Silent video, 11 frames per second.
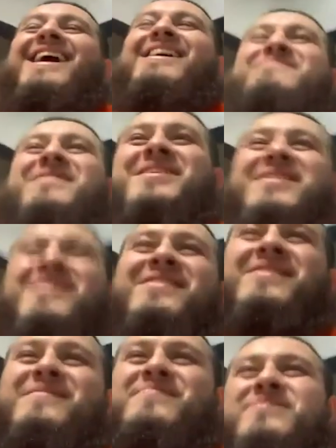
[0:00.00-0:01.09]

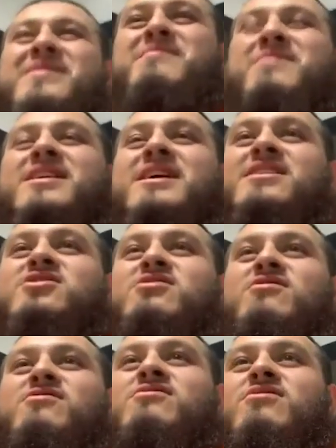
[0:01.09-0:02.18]
But yeah,
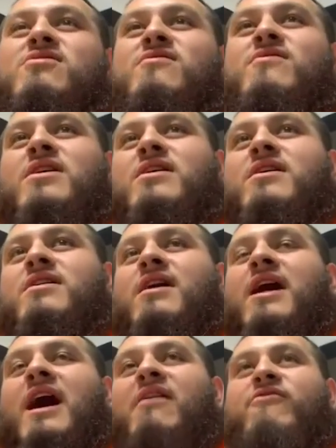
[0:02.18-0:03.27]
so you know,
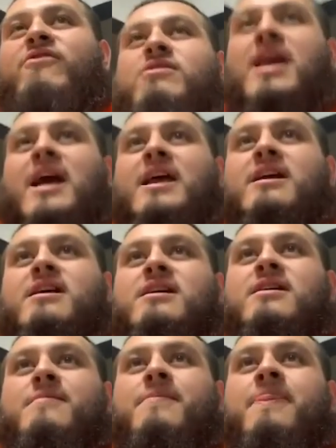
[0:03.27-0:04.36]
I feel like
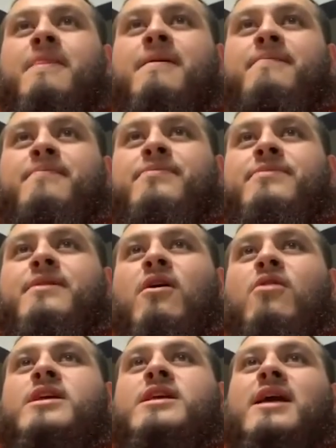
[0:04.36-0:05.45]

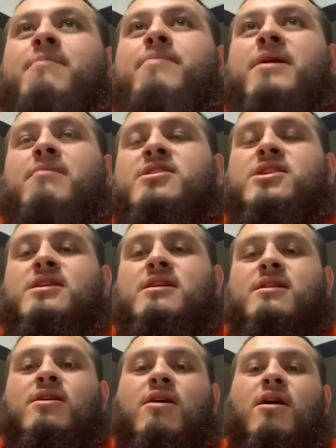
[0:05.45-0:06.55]
owning that
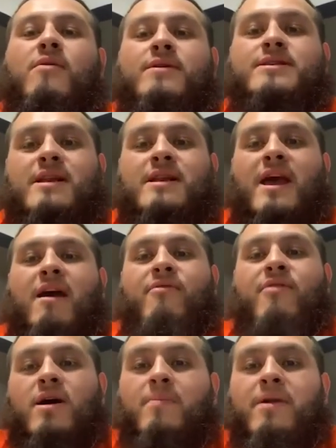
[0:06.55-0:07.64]
publishing, they're always gonna have
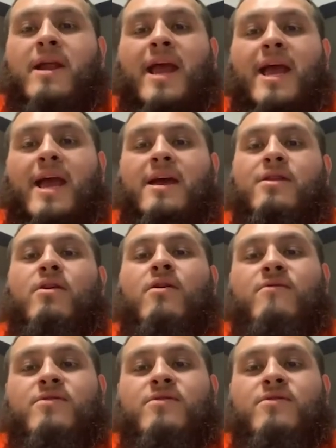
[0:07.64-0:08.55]
the upper hand over the